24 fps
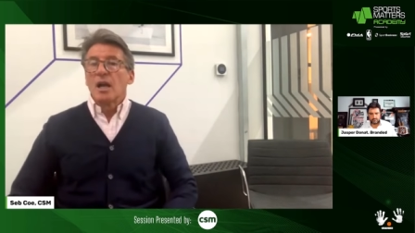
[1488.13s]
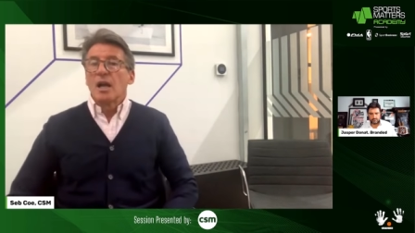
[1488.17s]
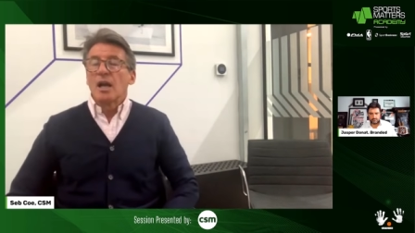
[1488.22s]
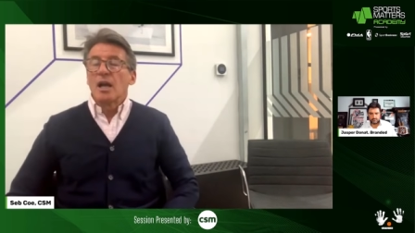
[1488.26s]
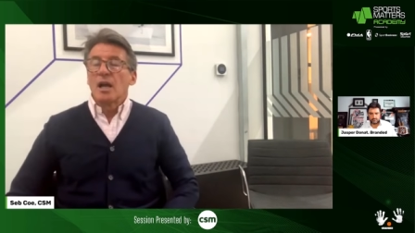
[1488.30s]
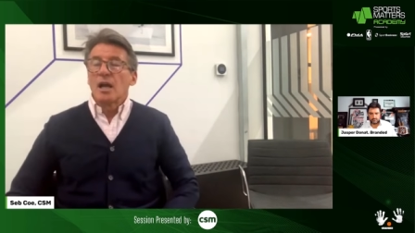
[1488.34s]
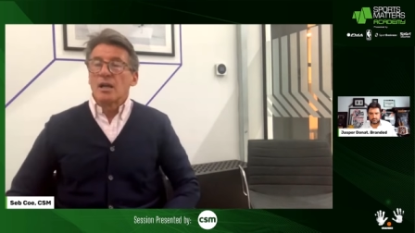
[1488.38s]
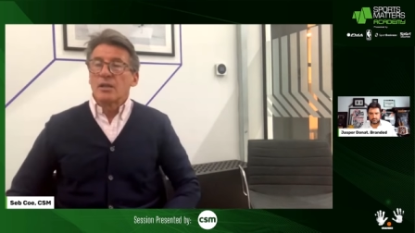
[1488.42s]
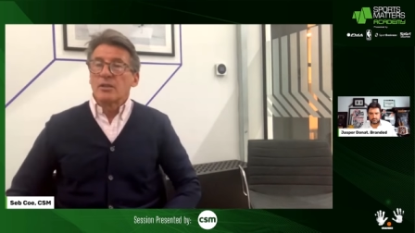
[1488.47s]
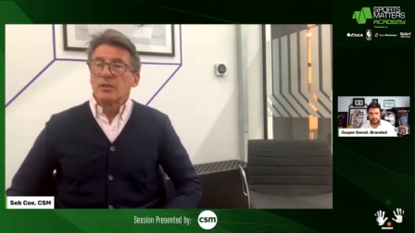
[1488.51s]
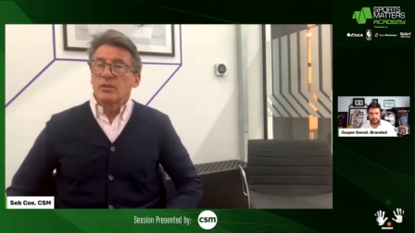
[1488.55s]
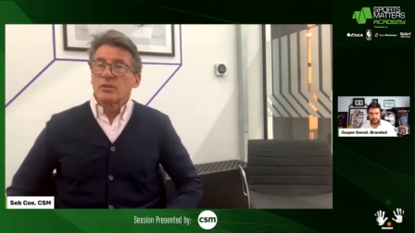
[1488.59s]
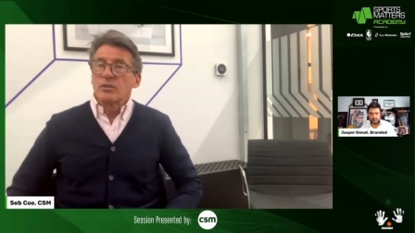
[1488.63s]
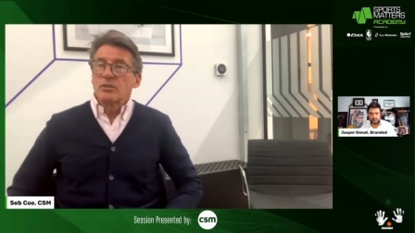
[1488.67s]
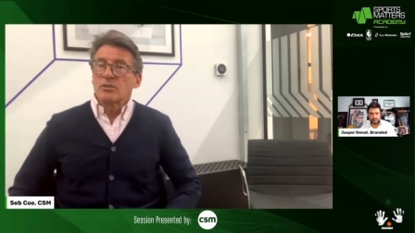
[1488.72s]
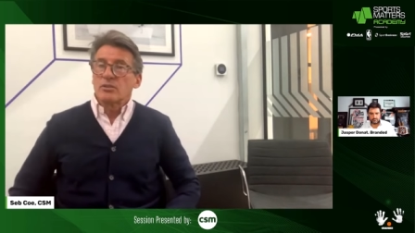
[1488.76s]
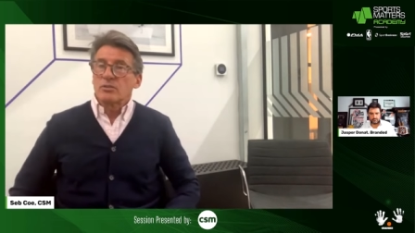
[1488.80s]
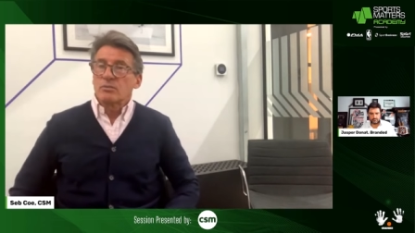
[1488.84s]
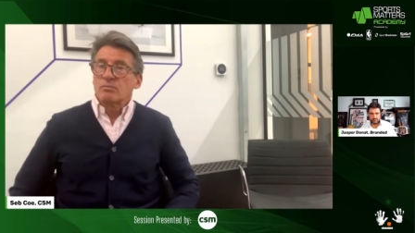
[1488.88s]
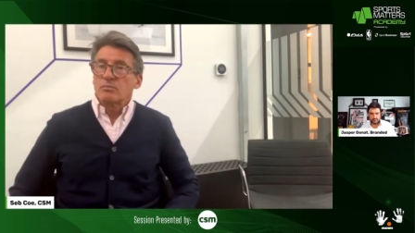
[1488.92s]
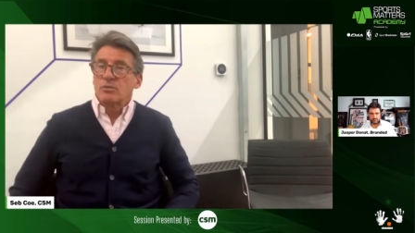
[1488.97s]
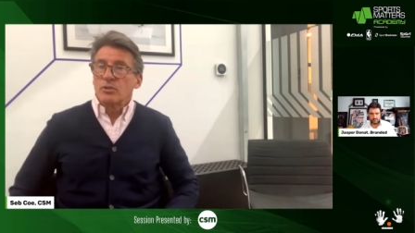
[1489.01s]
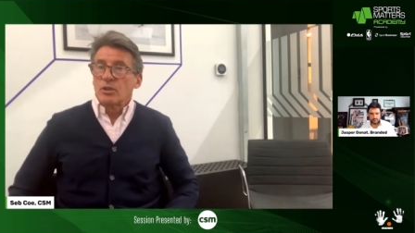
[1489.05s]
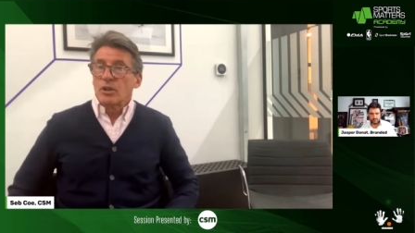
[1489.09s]
uh, that
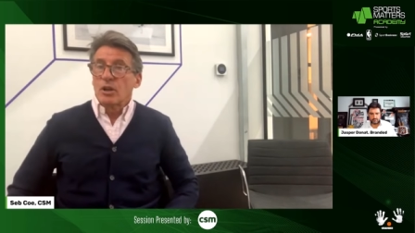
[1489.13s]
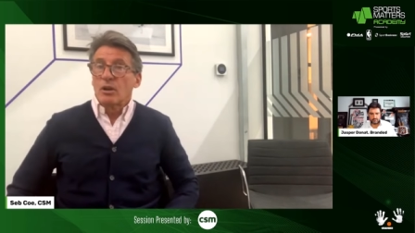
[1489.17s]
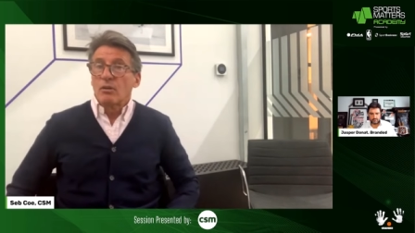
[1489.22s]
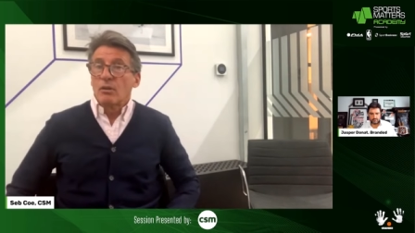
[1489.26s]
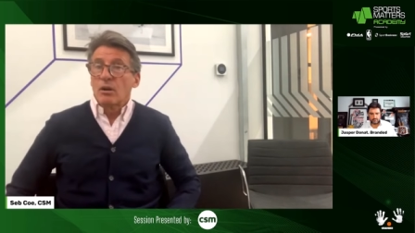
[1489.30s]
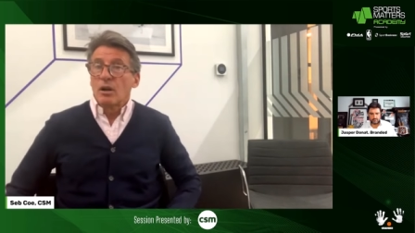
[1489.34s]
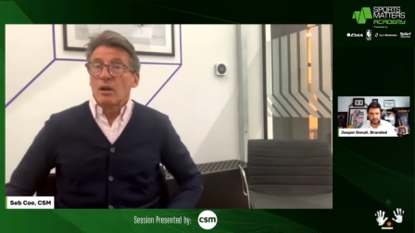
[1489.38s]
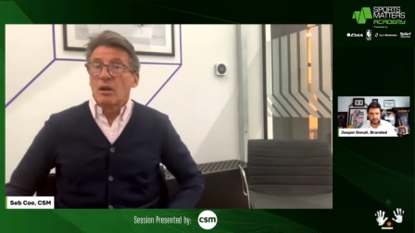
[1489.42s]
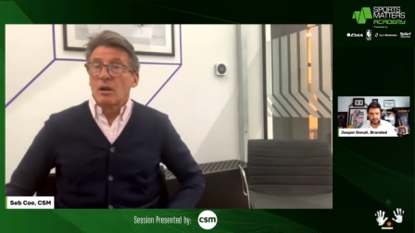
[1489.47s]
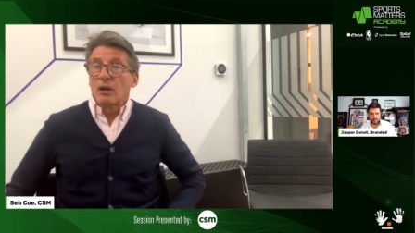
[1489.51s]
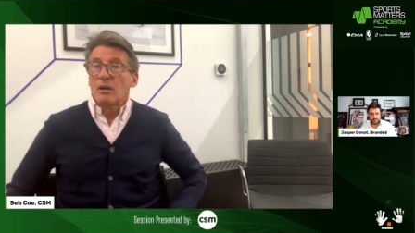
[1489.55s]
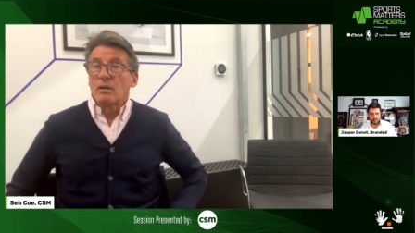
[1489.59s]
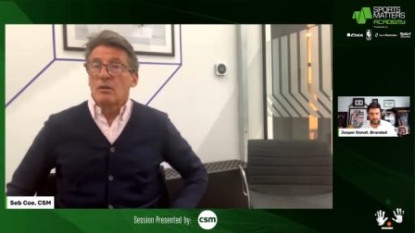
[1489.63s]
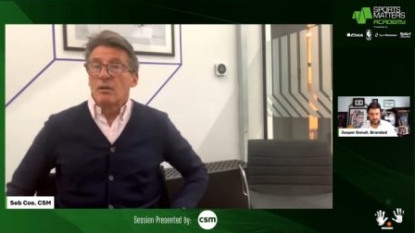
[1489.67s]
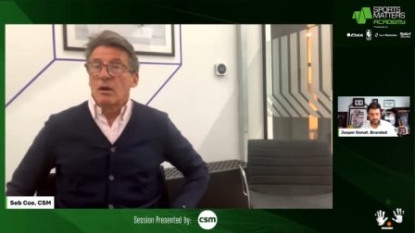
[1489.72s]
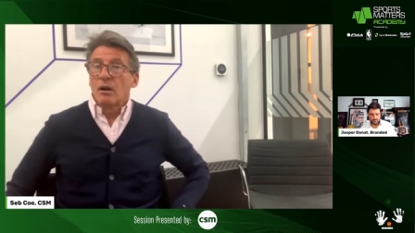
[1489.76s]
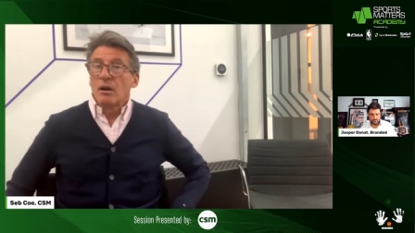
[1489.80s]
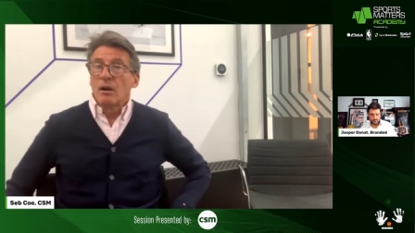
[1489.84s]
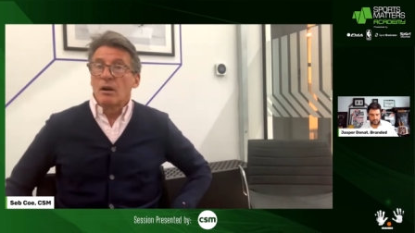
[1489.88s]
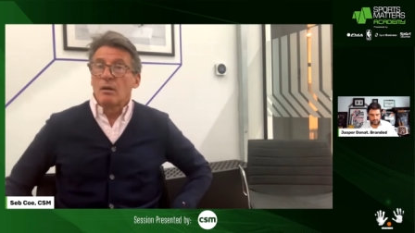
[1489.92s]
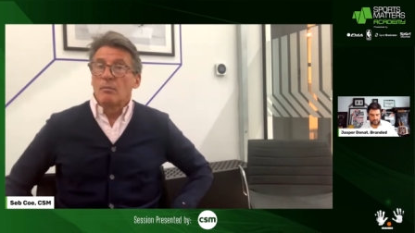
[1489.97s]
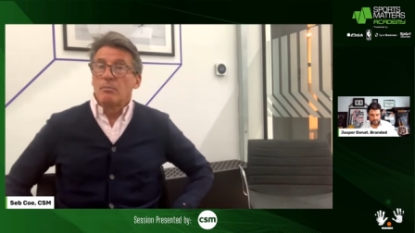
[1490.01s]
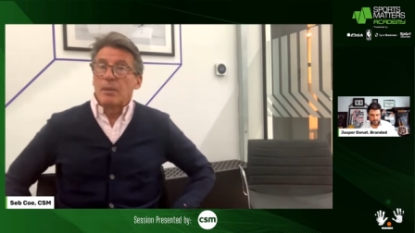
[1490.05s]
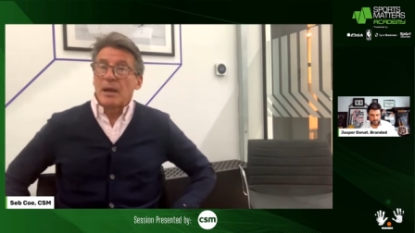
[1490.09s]
you know are
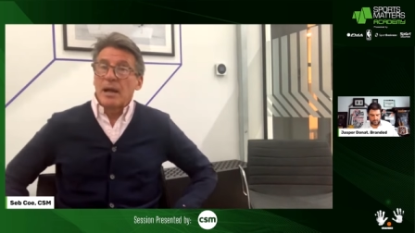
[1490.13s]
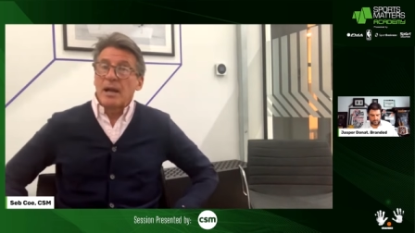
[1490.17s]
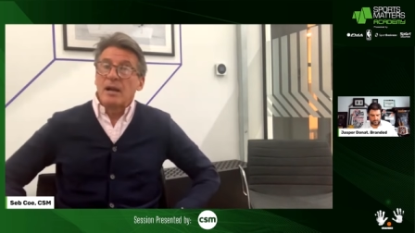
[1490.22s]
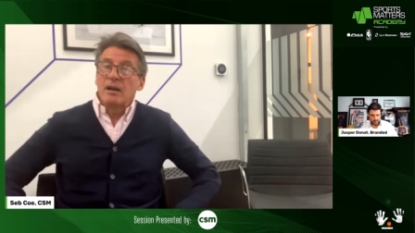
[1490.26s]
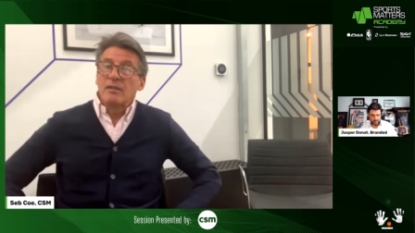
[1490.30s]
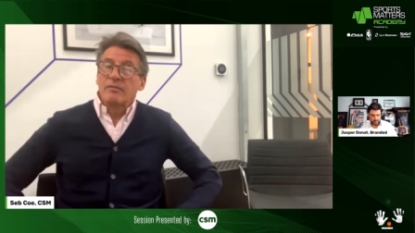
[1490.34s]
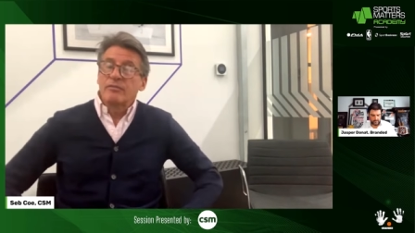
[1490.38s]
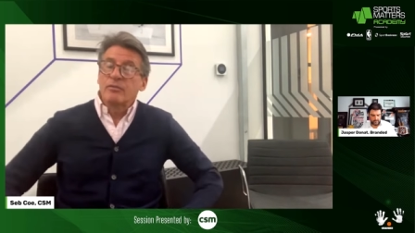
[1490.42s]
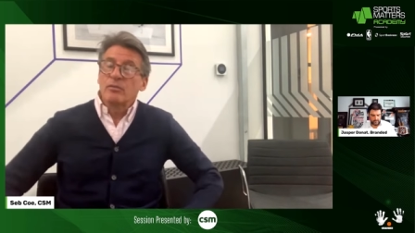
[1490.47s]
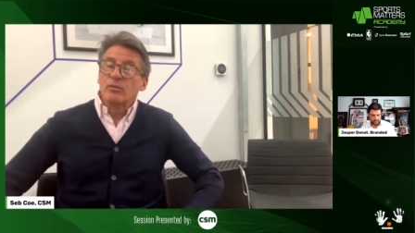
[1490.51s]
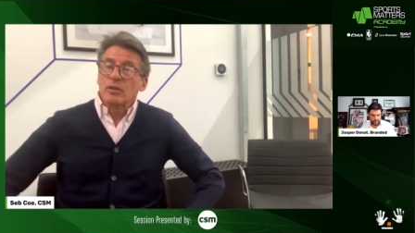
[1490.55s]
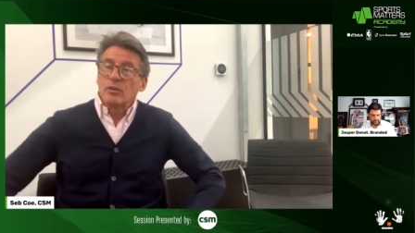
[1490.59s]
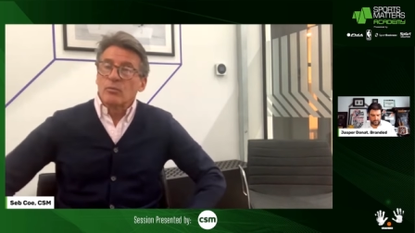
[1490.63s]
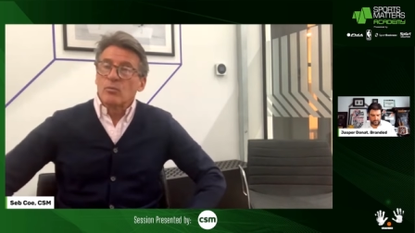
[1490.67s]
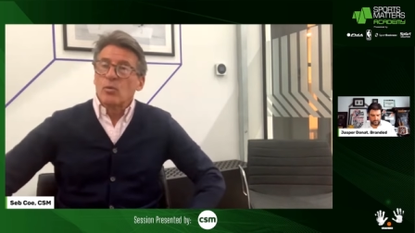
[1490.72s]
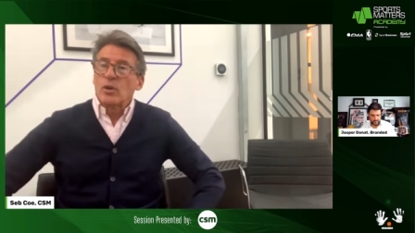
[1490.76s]
are powerful,